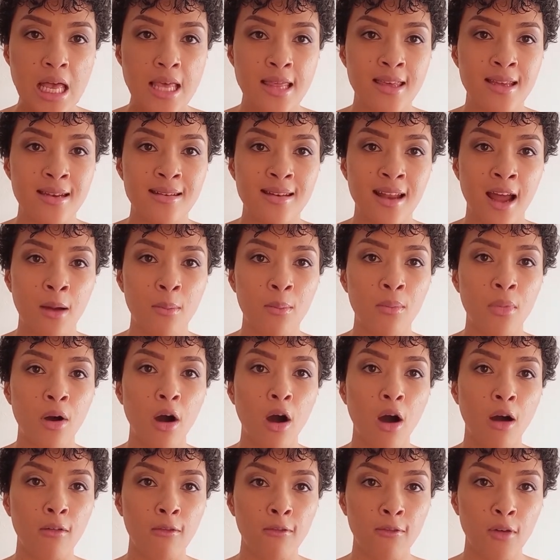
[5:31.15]
the number
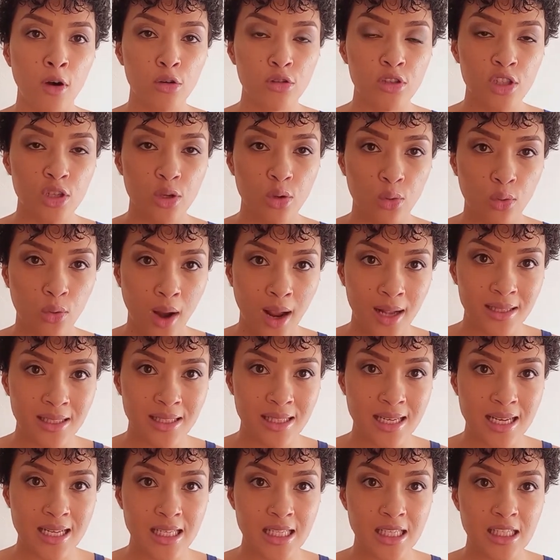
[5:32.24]
of voting rights
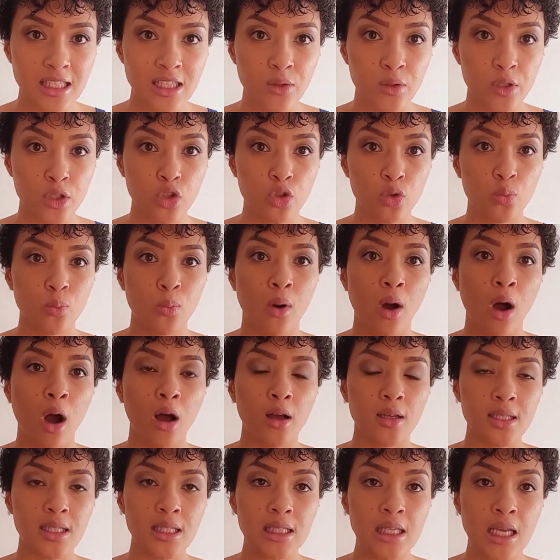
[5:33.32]
necessary to
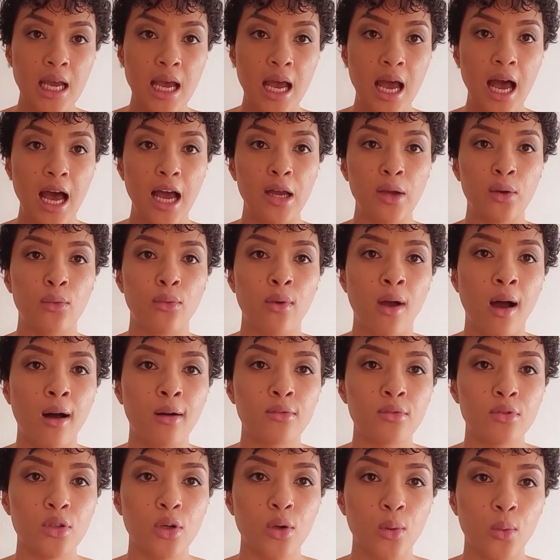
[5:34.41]
pass a
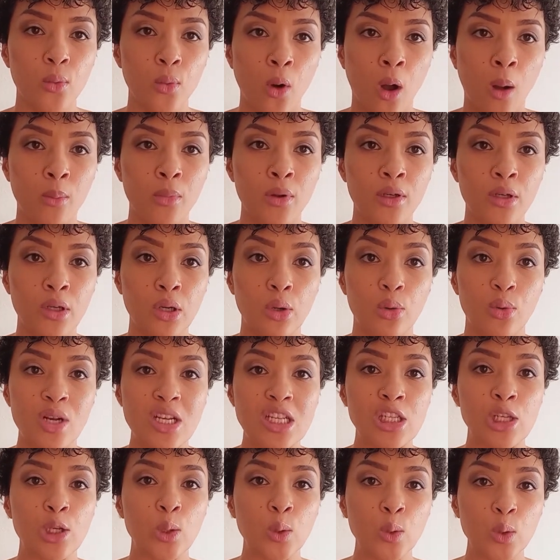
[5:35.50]
round-robin
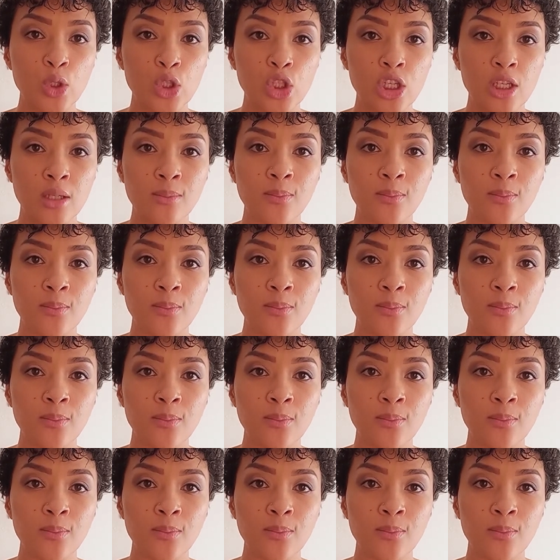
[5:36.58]
resolution.